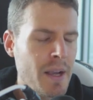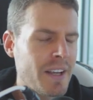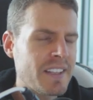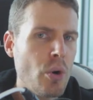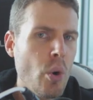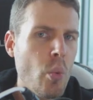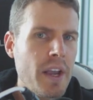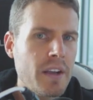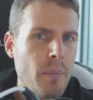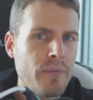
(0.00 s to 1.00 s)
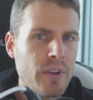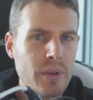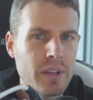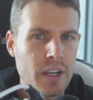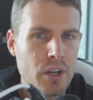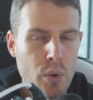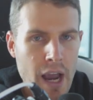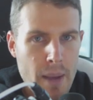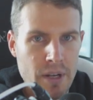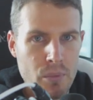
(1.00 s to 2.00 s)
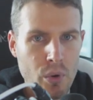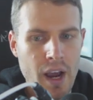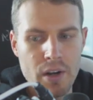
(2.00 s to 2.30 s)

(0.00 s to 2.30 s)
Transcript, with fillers: because I don't wake up feeling like crap anymore.